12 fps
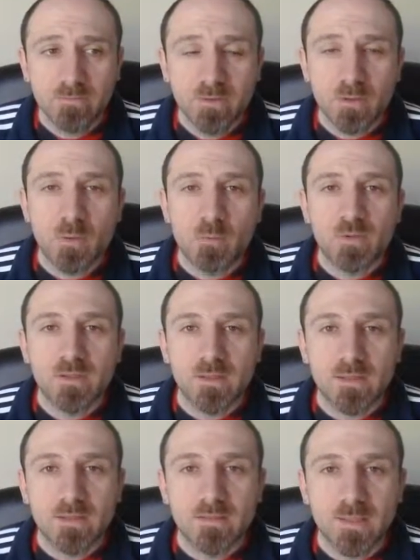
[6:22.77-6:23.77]
follow up with
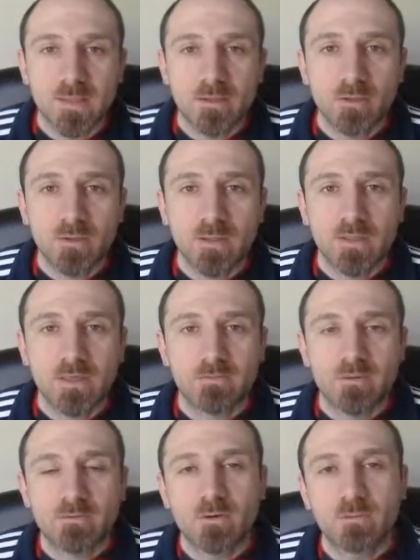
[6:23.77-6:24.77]
another Tenko, and then if
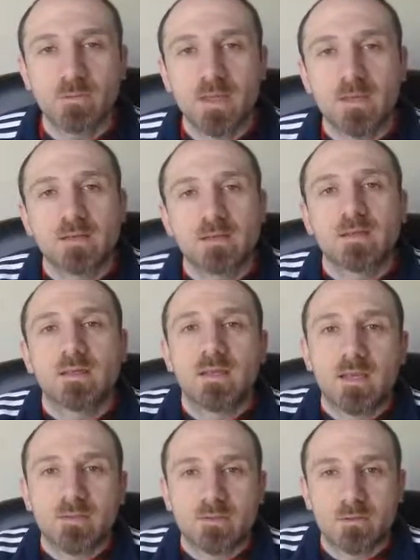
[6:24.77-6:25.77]
I've got meter,
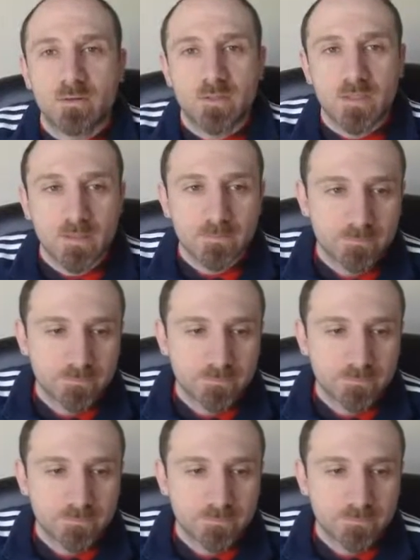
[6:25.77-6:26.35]
EX Orochi.